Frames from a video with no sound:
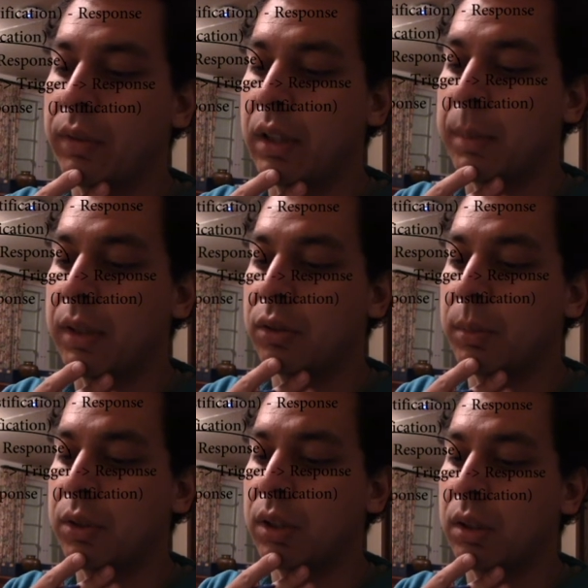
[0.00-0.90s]
that makes too
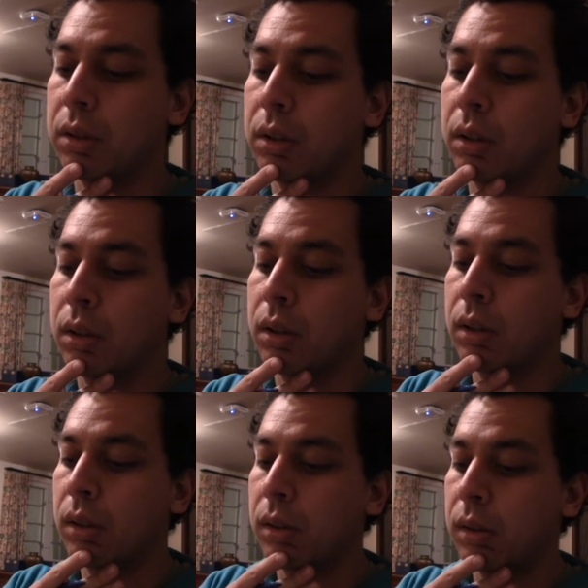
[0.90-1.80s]
much sense
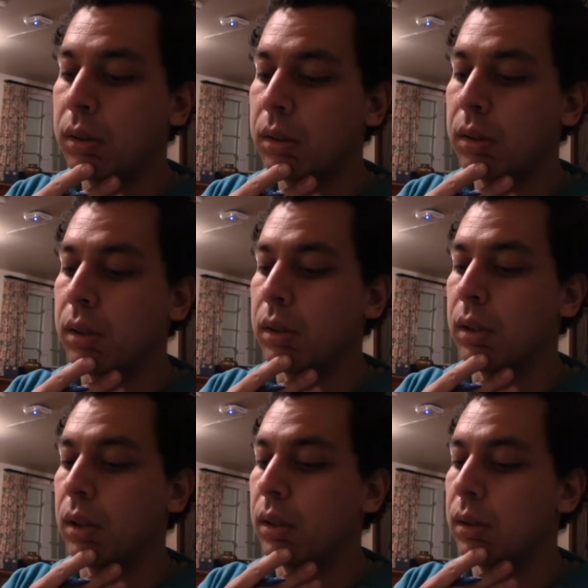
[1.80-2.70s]
in,
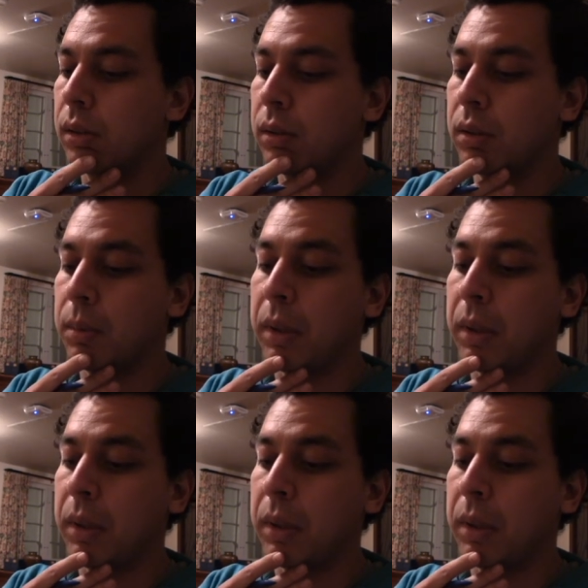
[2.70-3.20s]
uh, in my